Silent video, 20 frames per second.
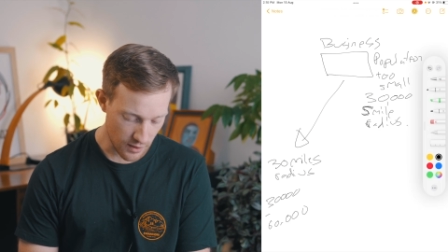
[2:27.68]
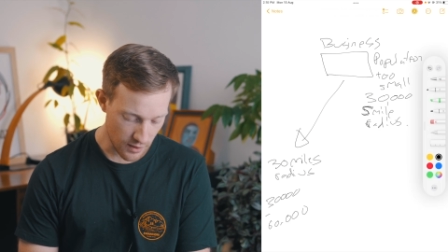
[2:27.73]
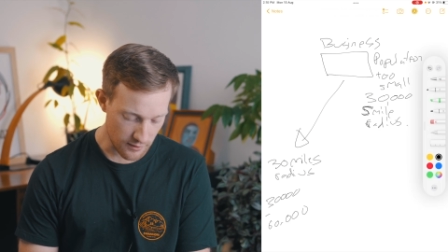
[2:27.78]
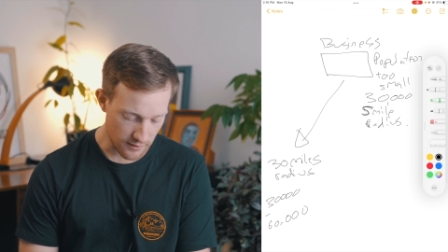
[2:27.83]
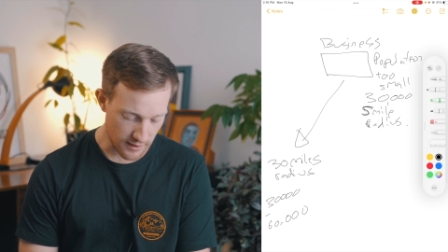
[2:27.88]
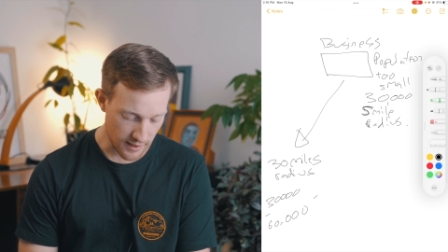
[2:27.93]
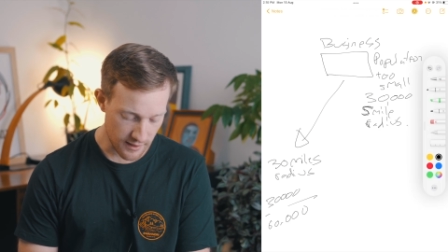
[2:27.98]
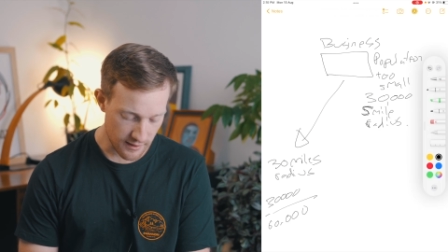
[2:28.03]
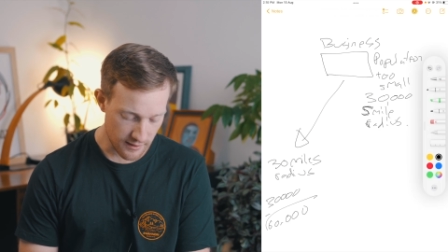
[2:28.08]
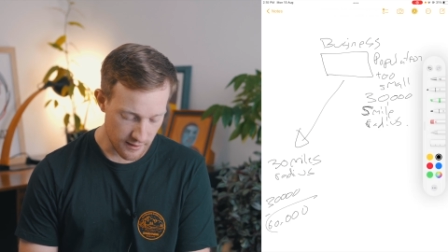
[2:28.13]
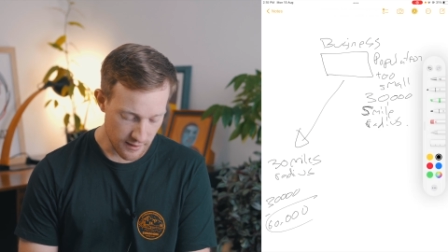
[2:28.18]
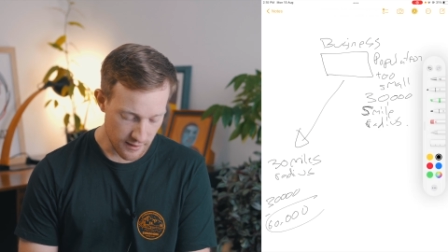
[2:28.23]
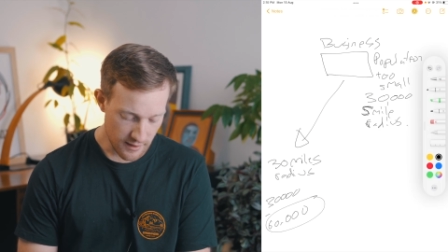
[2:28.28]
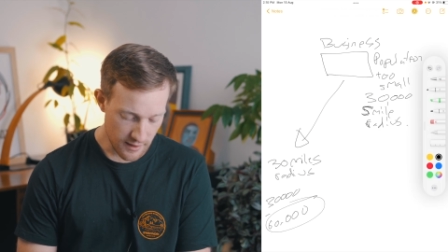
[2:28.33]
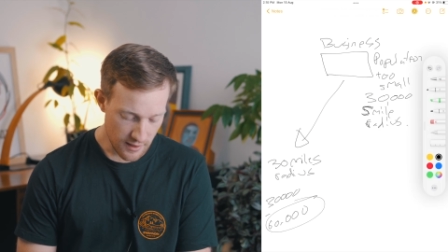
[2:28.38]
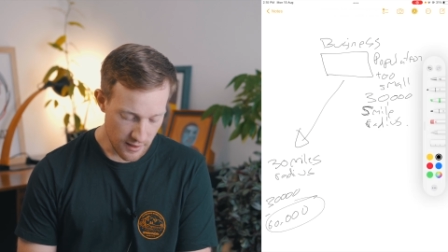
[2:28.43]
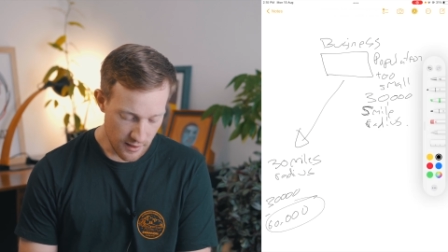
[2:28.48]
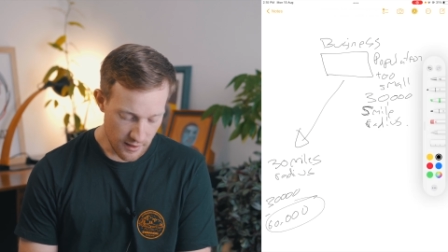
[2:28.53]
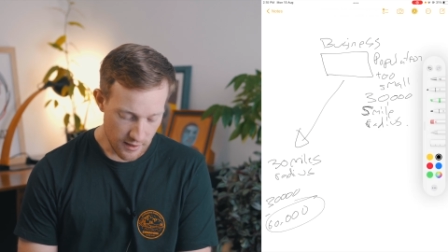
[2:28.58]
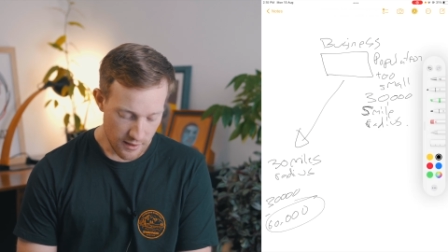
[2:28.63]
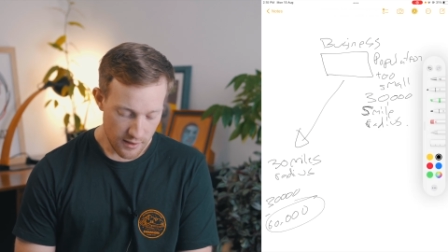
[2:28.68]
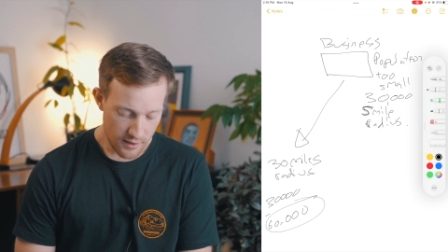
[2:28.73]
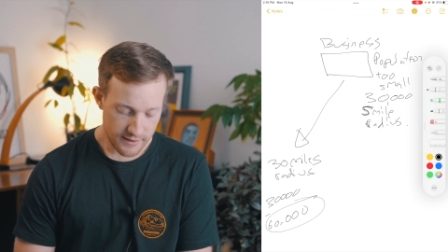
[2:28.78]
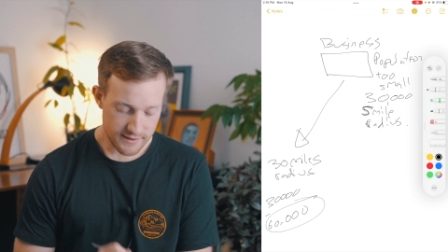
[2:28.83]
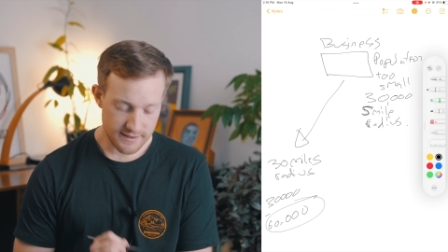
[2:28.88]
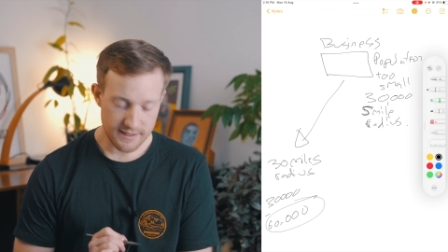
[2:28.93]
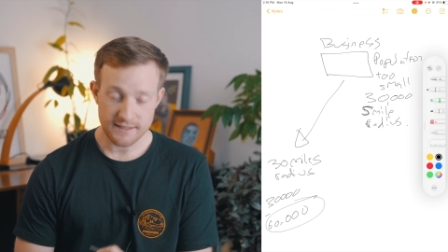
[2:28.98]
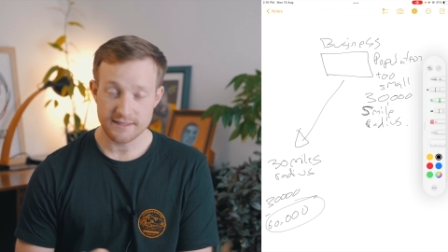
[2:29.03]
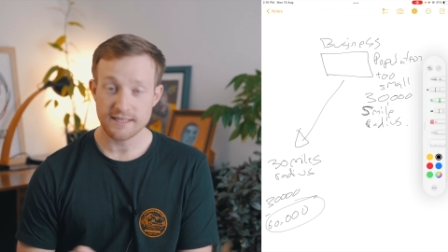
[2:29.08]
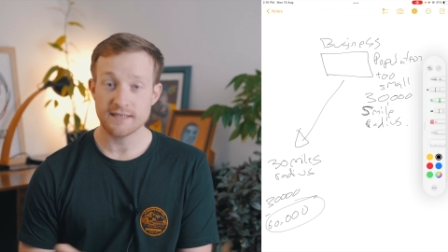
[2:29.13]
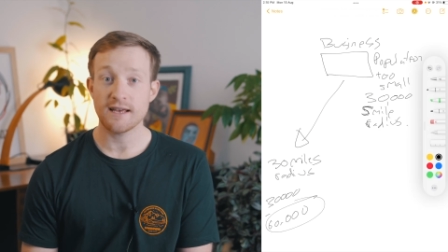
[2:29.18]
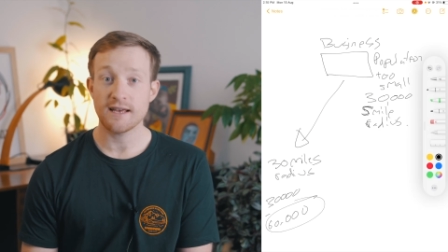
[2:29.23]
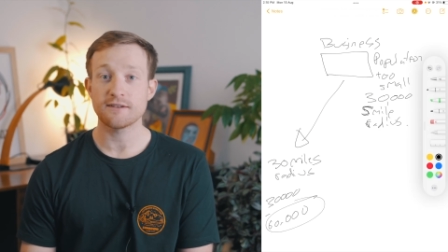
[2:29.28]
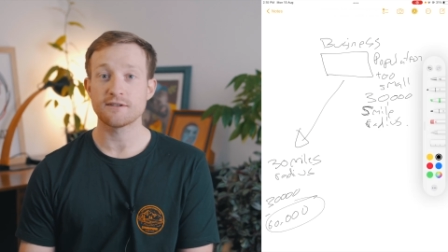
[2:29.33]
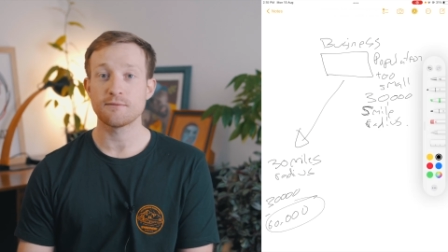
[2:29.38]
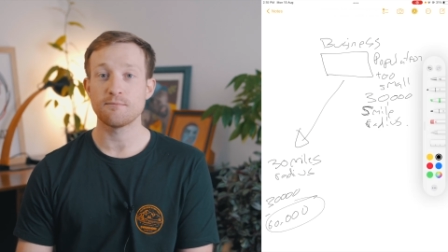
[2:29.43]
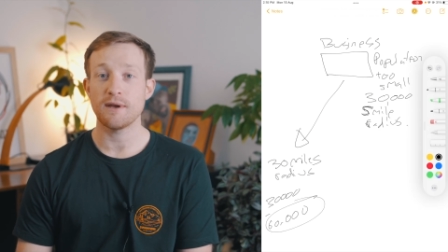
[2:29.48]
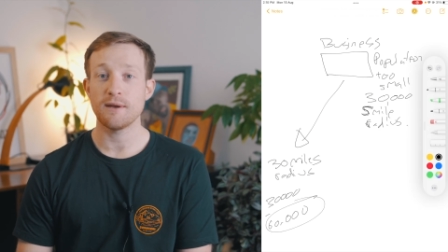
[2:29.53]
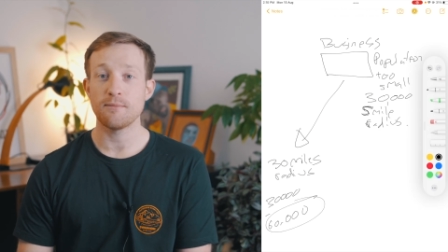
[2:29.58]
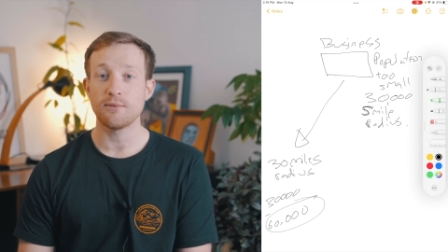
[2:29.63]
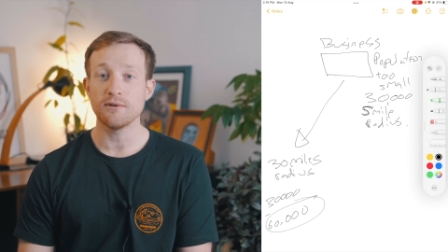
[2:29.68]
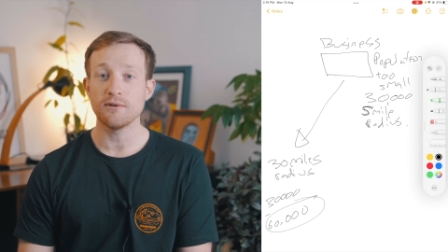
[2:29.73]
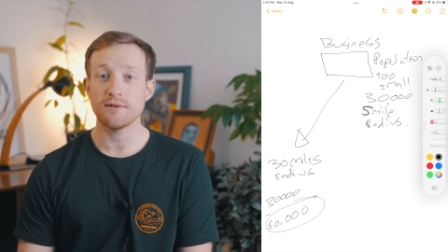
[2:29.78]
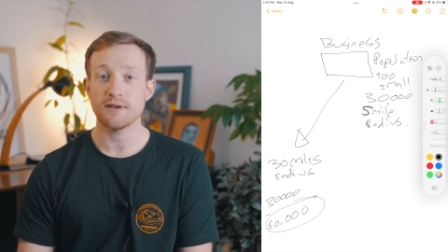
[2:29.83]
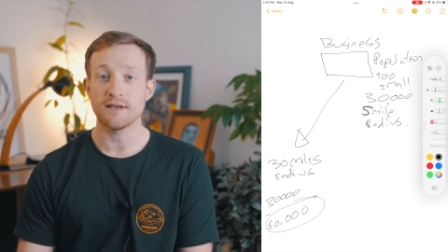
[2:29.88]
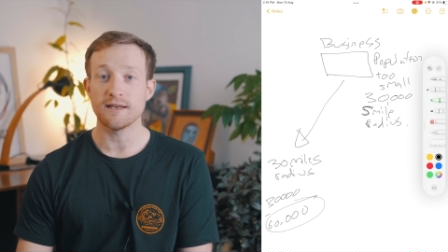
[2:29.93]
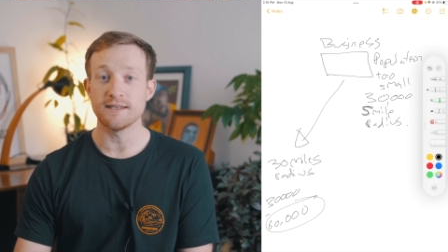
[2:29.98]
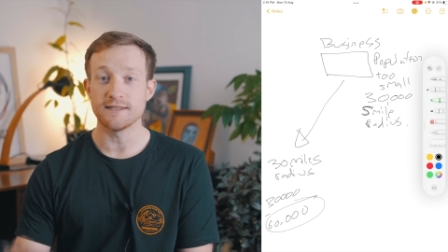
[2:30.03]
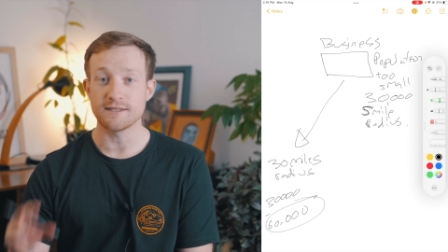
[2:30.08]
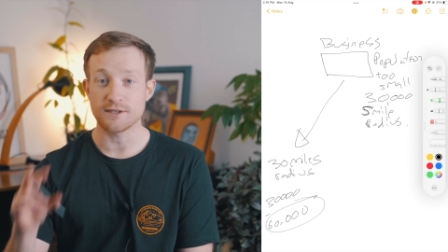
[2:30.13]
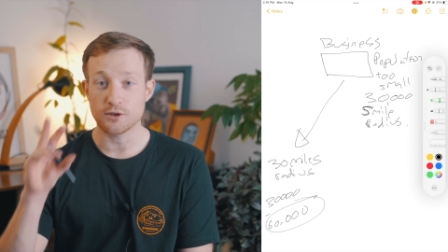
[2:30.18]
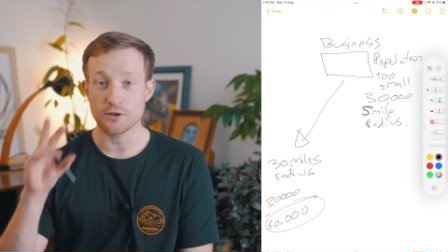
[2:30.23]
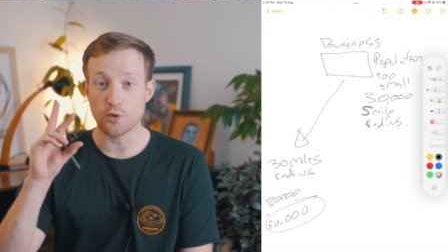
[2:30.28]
Okay, 60,000 people is